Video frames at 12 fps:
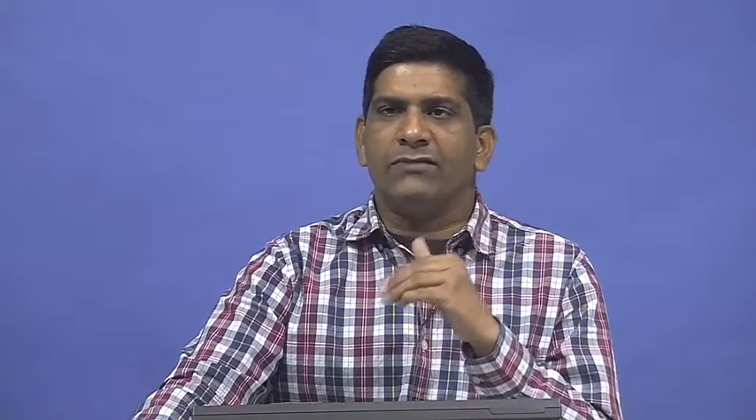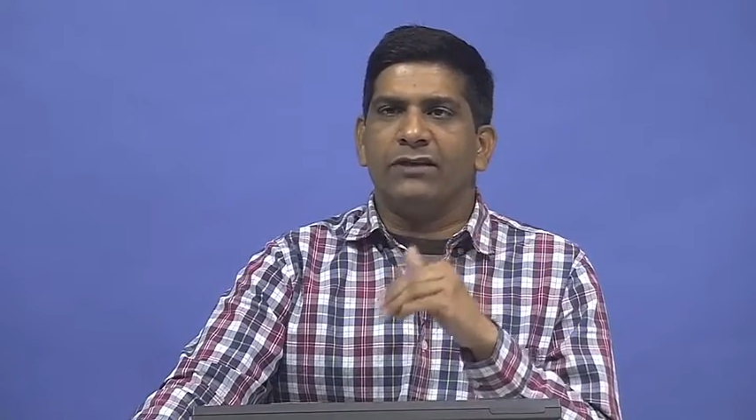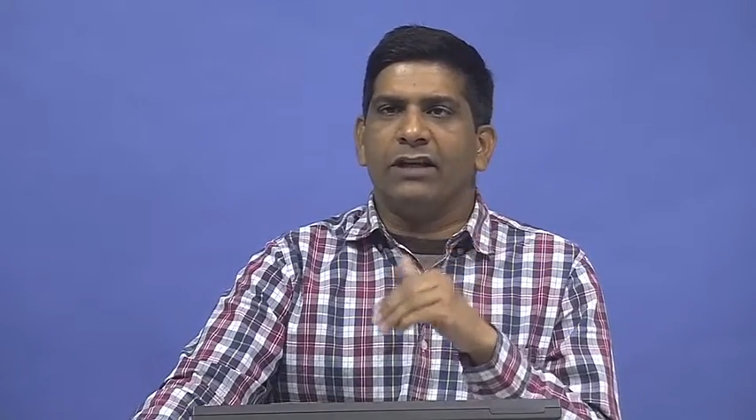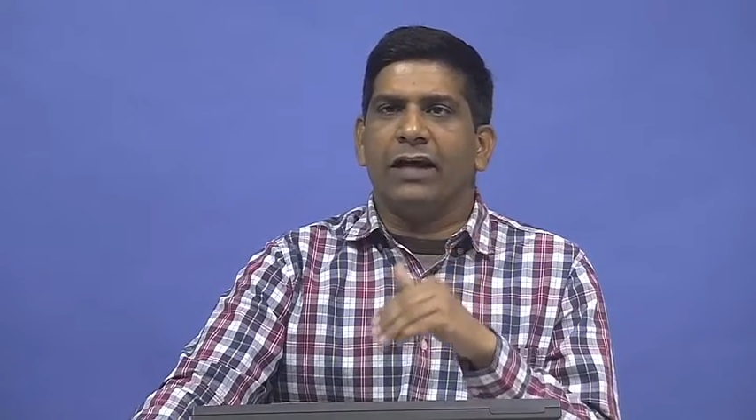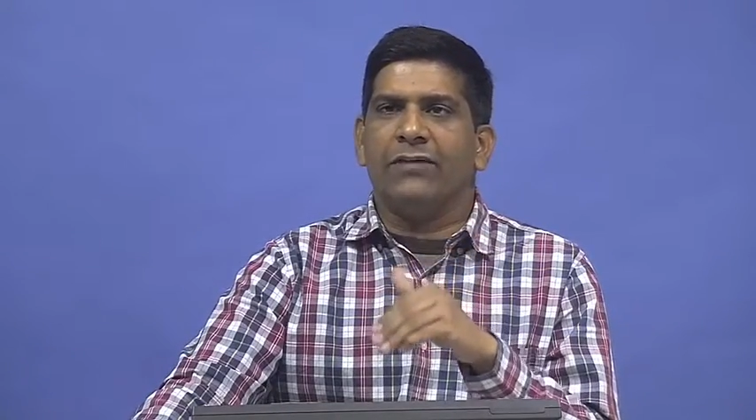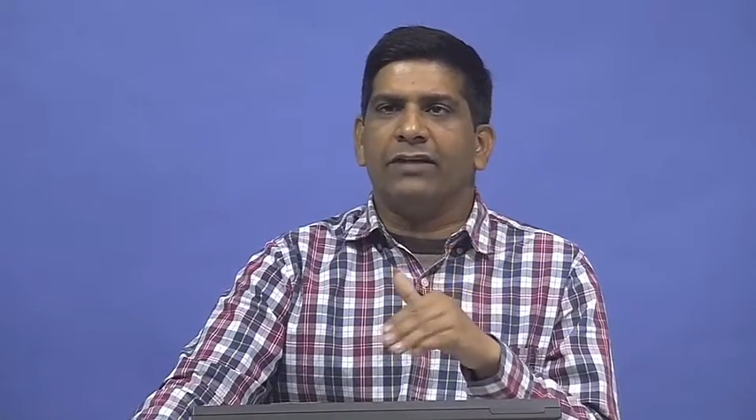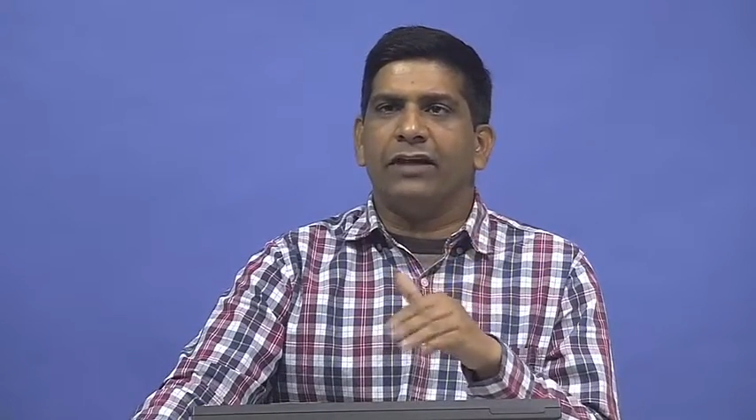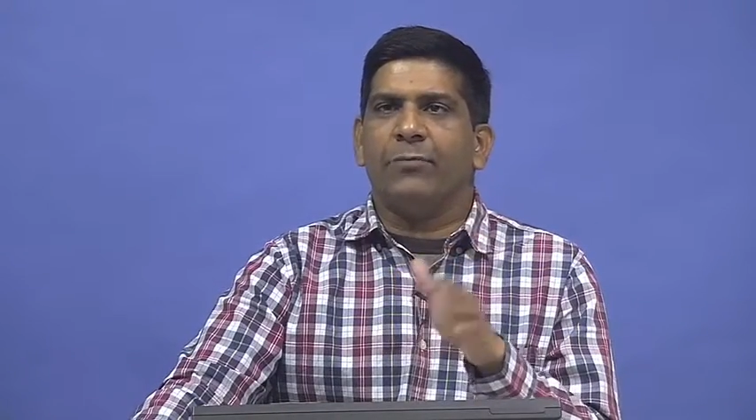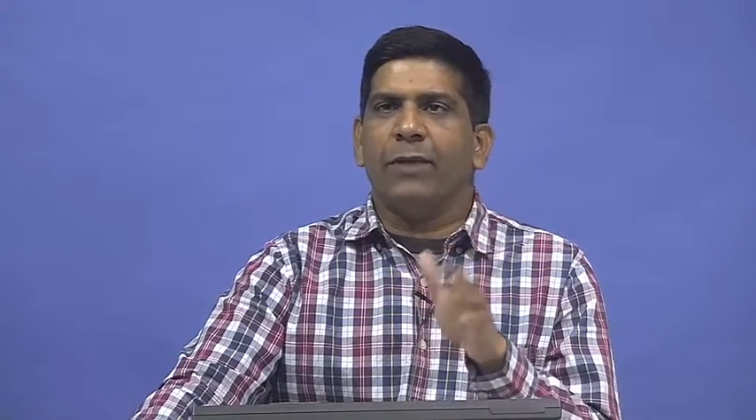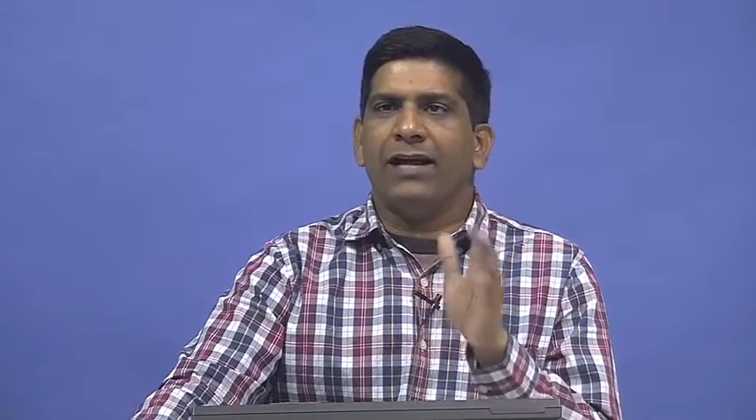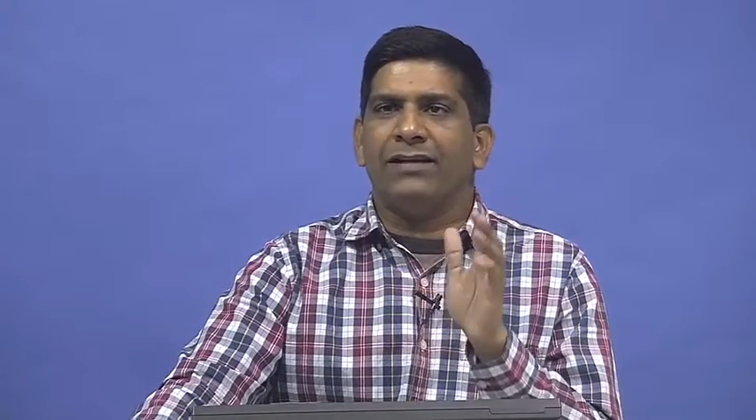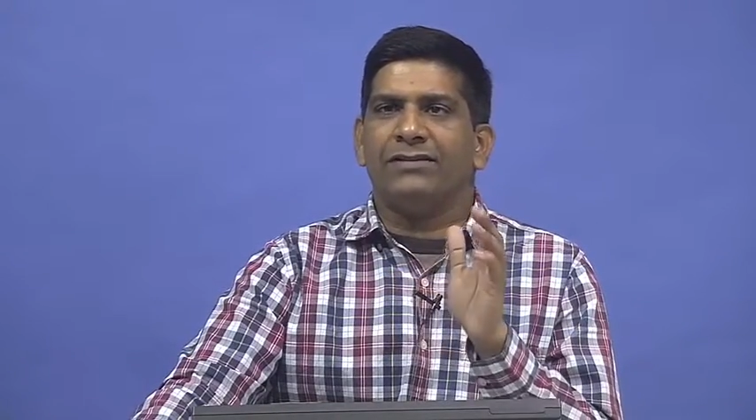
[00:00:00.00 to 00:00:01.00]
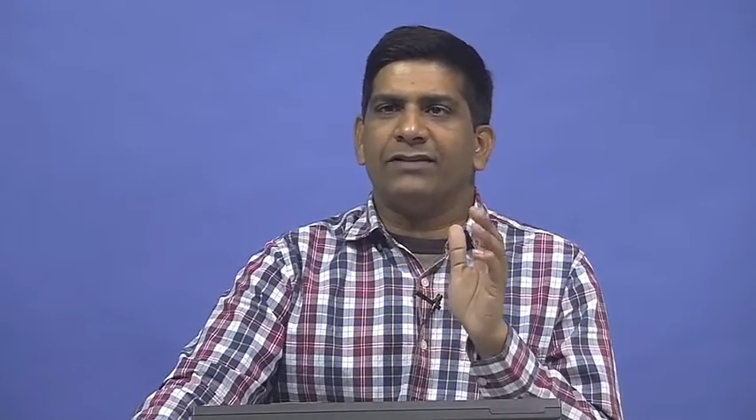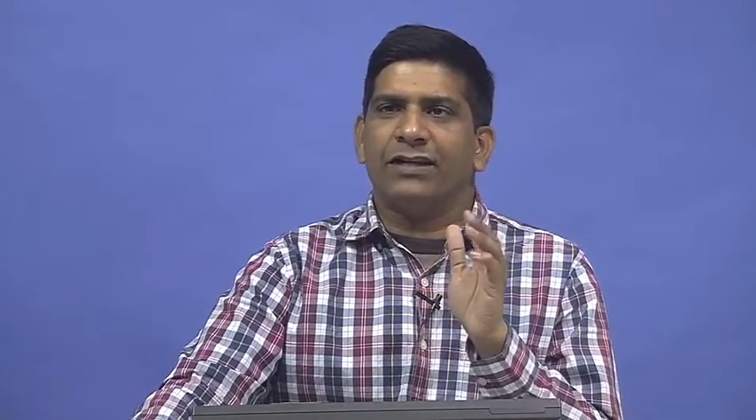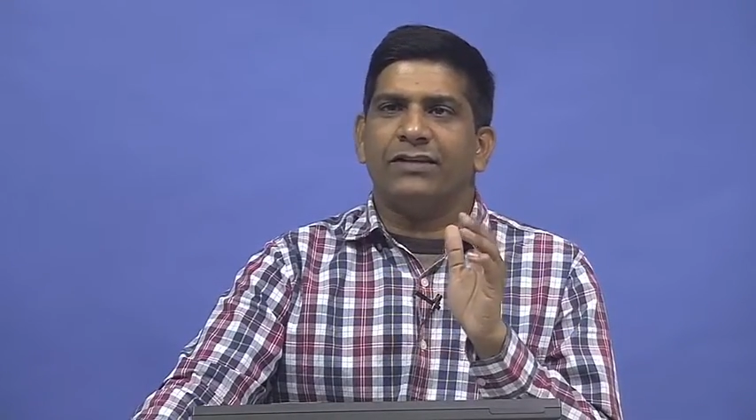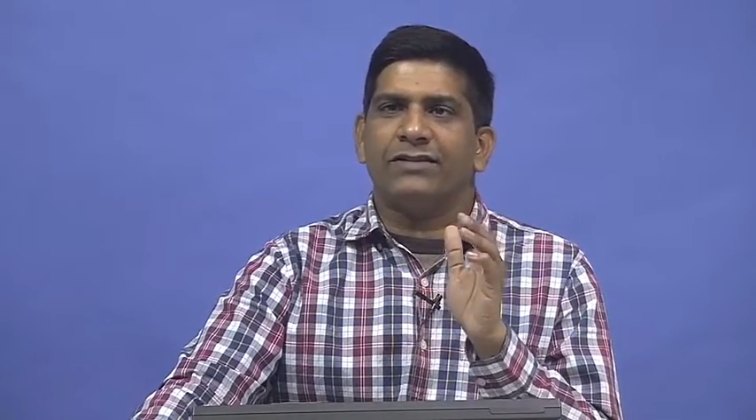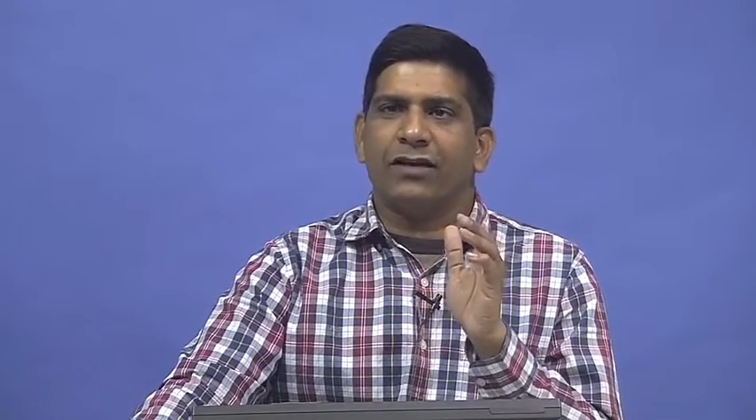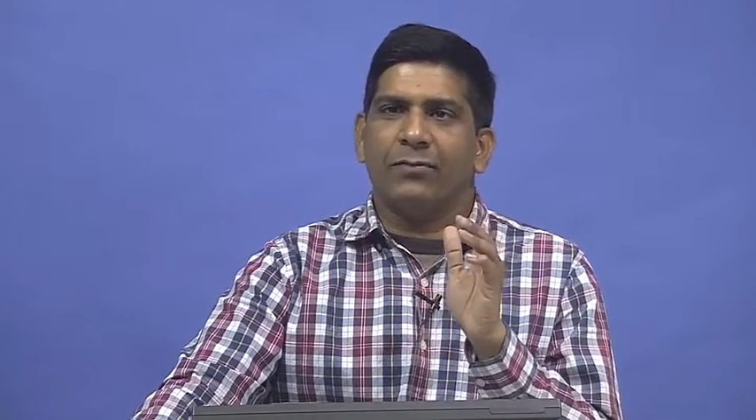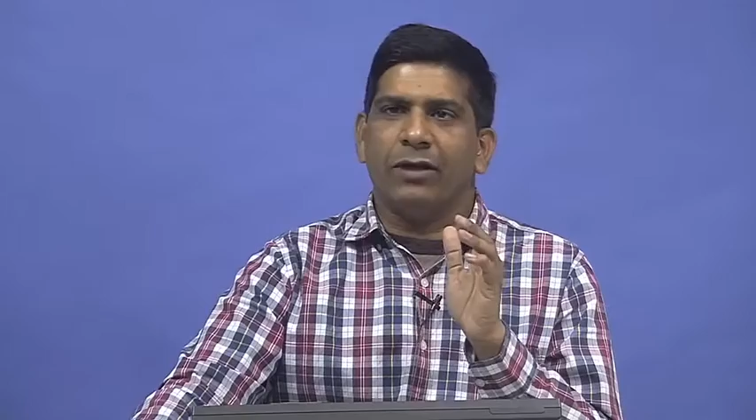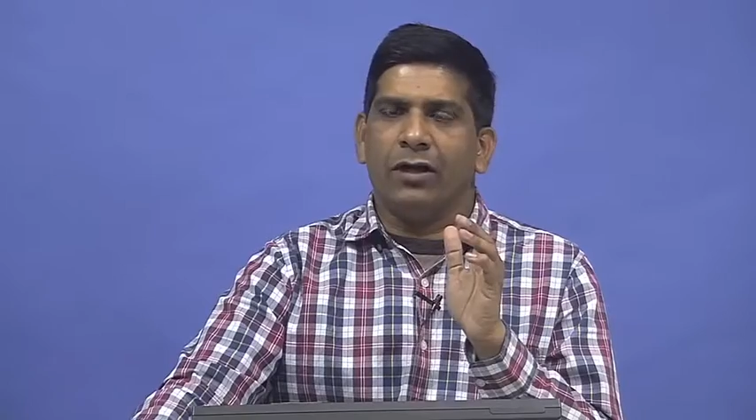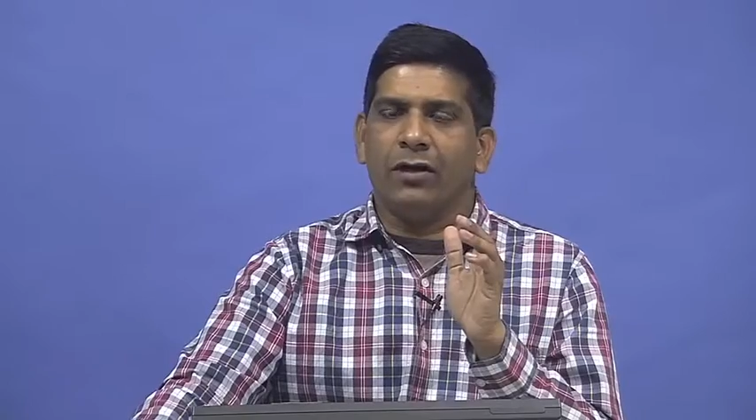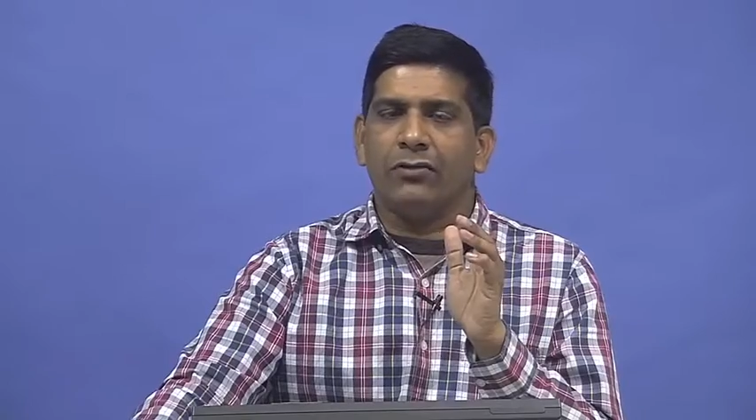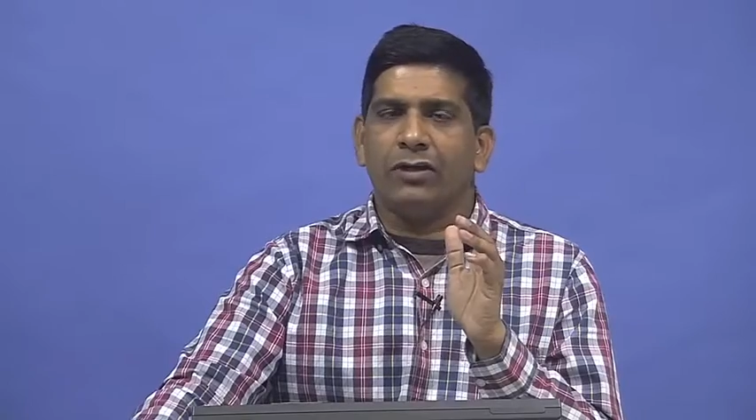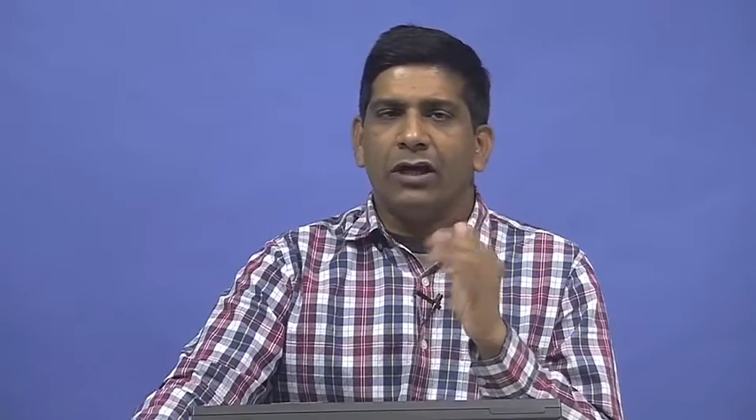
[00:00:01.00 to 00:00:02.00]
will have their balance sheets coming
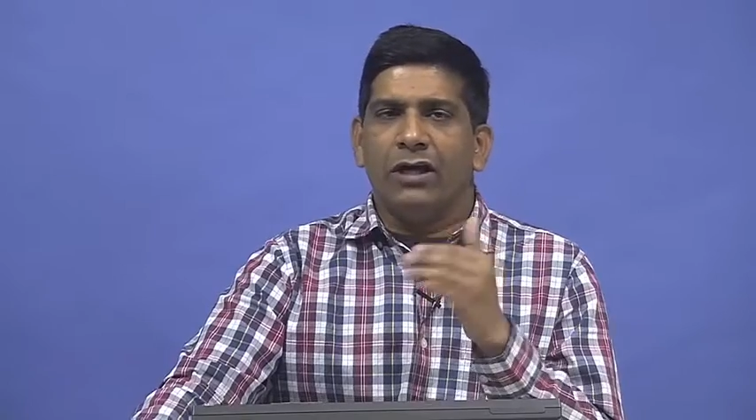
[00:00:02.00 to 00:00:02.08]
out.